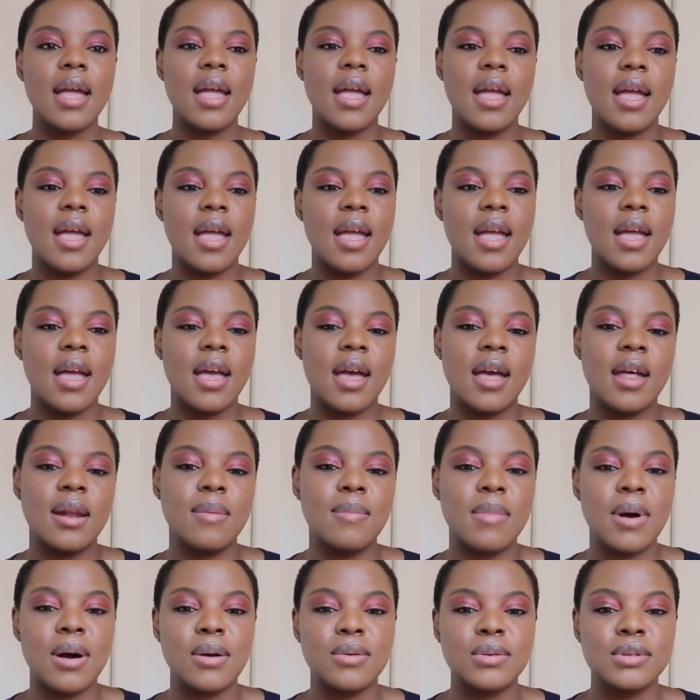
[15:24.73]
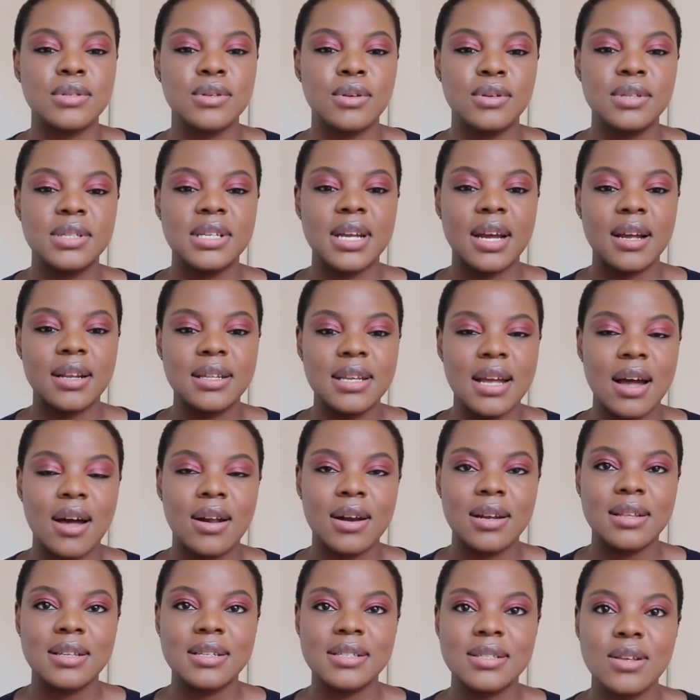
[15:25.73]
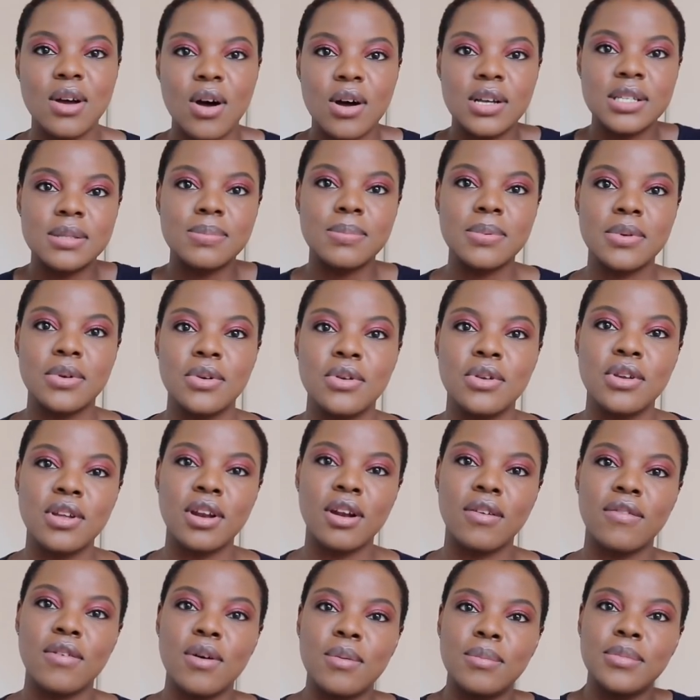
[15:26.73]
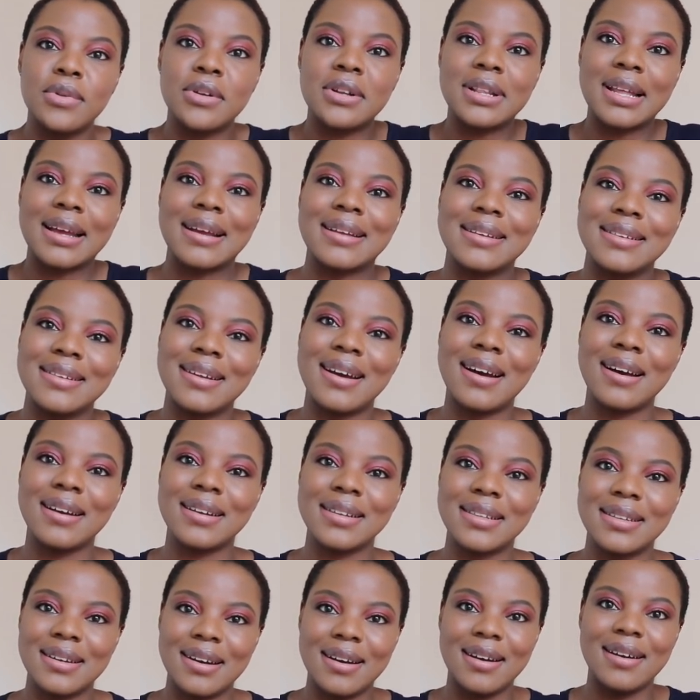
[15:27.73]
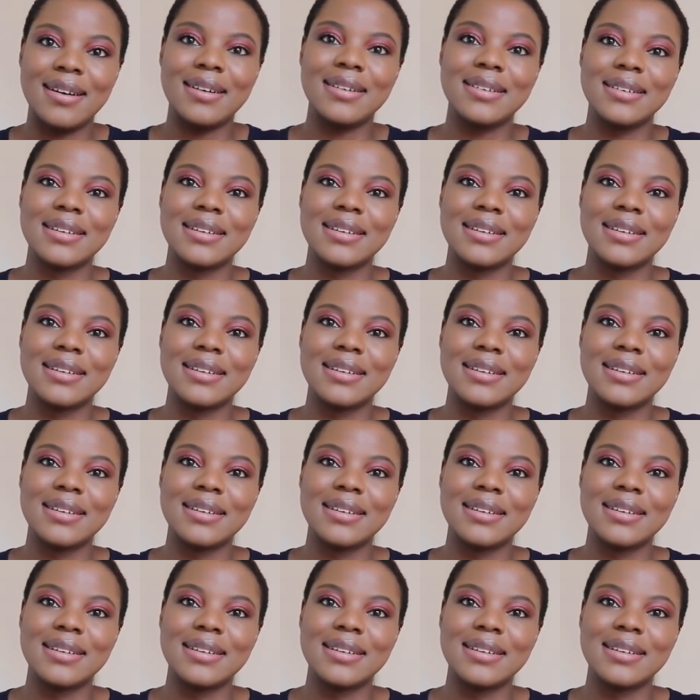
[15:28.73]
and Mark was all decked out in his hospital uniform, looked like a doctor.